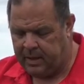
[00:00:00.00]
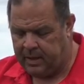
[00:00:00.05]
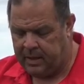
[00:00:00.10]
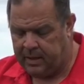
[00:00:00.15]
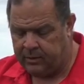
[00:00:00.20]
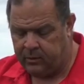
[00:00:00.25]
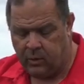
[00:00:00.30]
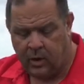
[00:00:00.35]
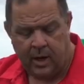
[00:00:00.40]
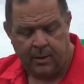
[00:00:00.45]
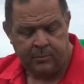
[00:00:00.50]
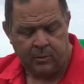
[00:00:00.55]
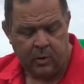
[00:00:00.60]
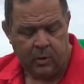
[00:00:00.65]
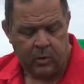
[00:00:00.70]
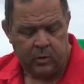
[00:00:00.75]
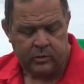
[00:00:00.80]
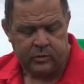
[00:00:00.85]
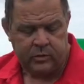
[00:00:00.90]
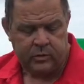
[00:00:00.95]
crop
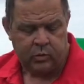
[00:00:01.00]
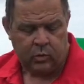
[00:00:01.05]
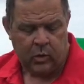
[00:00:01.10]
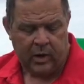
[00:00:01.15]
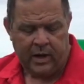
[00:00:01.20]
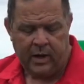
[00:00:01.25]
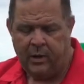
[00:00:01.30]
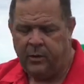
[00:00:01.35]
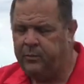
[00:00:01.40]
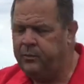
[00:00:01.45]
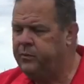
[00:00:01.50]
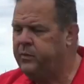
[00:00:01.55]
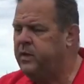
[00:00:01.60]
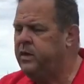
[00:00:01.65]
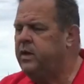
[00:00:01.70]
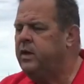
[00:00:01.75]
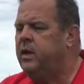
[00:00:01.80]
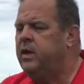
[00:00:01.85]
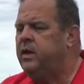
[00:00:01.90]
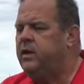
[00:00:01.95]
goes as well.
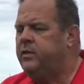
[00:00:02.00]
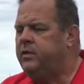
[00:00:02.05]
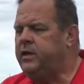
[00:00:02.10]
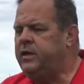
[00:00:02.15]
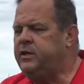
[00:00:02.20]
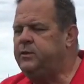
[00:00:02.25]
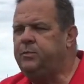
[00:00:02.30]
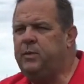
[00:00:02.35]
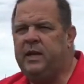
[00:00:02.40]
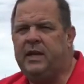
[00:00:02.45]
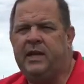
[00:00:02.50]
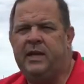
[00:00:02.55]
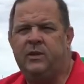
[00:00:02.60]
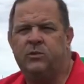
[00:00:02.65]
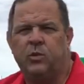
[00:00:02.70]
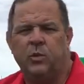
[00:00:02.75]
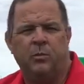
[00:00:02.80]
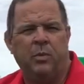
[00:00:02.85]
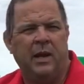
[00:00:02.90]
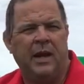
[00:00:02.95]
These beans
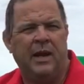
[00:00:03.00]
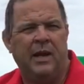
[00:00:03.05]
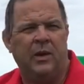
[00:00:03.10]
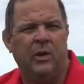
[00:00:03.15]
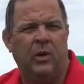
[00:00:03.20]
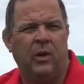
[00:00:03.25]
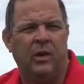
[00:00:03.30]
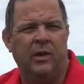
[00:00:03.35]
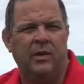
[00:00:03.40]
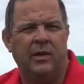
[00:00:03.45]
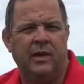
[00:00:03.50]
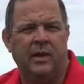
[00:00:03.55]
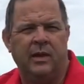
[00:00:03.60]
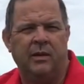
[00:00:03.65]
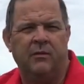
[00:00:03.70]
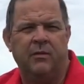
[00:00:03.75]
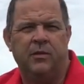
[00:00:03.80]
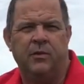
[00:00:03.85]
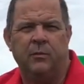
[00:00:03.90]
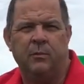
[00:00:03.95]
were planted on the
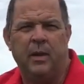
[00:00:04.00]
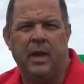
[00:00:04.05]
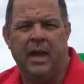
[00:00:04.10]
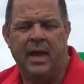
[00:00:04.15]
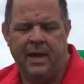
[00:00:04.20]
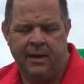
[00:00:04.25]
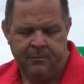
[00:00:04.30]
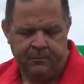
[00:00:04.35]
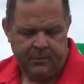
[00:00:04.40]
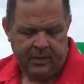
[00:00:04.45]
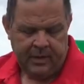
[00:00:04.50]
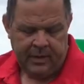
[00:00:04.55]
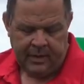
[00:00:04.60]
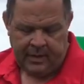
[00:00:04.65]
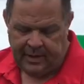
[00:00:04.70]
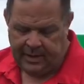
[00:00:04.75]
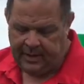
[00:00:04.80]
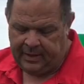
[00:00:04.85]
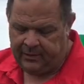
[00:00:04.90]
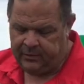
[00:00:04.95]
11th of May,
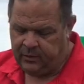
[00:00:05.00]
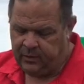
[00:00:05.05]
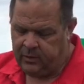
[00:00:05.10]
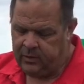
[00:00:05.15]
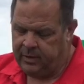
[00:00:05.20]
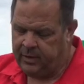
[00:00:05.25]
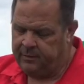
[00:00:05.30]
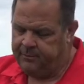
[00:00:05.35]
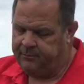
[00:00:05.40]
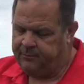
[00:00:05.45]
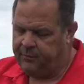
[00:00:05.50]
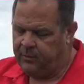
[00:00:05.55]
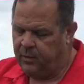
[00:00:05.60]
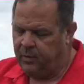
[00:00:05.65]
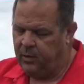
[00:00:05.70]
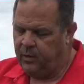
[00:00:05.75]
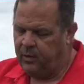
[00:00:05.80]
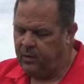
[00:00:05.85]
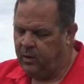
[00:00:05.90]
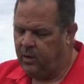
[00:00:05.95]
and they're at
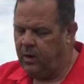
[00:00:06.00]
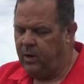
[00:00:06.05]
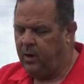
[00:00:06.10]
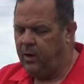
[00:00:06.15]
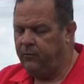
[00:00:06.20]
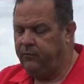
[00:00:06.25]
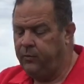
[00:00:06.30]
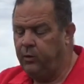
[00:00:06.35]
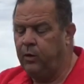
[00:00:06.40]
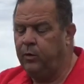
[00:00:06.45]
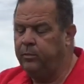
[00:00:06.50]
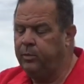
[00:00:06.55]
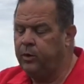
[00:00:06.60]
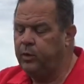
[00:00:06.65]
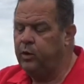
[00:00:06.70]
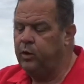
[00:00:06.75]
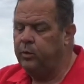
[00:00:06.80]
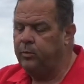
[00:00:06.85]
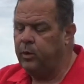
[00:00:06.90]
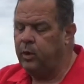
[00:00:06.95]
full
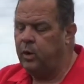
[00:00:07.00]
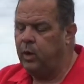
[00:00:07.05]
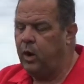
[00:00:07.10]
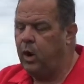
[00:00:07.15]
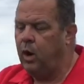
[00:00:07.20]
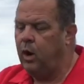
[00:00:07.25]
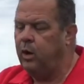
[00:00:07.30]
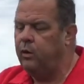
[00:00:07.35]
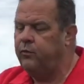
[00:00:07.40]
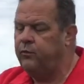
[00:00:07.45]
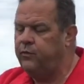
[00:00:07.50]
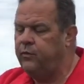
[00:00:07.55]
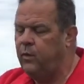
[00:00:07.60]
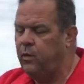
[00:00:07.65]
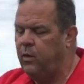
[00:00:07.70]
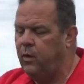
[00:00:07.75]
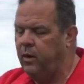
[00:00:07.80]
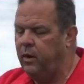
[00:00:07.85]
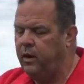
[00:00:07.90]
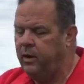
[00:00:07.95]
bloom, or
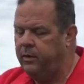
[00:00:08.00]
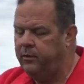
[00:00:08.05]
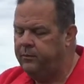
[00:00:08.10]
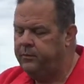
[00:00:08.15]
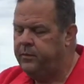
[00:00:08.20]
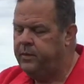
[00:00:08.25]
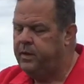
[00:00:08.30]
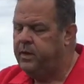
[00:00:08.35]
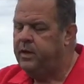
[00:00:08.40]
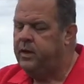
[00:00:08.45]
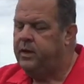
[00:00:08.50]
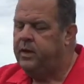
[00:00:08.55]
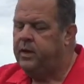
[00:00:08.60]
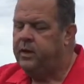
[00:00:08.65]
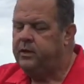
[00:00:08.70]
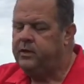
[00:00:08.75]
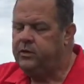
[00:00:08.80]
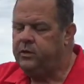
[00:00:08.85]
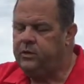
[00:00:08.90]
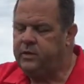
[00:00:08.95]
R4.
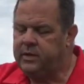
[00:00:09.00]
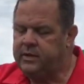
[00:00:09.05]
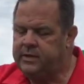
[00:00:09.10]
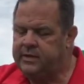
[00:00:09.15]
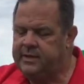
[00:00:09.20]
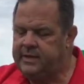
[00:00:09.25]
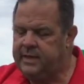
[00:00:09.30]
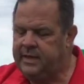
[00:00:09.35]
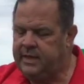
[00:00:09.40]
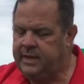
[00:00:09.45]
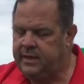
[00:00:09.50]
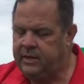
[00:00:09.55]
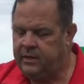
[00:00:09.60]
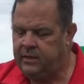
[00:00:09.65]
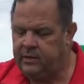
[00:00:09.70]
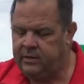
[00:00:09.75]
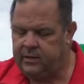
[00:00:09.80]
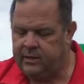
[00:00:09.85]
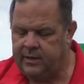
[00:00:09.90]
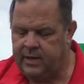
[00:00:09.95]
As you can see here
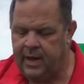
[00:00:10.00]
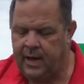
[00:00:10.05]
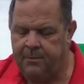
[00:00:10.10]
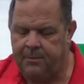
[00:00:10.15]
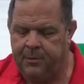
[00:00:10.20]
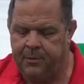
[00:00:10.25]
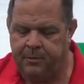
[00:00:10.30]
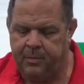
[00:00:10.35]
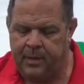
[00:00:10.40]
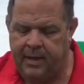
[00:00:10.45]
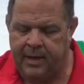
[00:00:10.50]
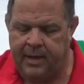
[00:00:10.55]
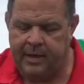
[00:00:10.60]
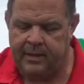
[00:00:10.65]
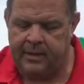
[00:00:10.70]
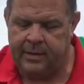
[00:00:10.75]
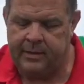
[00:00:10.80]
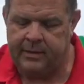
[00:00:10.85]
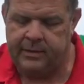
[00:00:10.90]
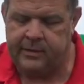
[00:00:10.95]
at the top of the plant,
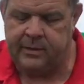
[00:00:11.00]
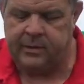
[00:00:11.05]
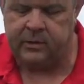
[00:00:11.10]
it's still